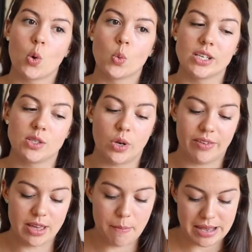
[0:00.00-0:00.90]
was one
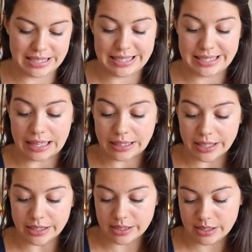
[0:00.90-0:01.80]
of their best
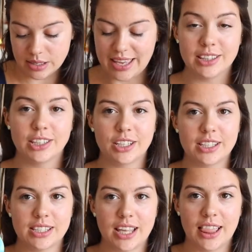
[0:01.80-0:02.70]
sellers. It
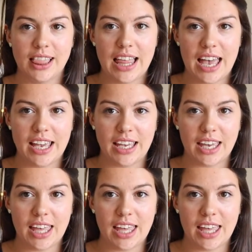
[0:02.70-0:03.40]
looks like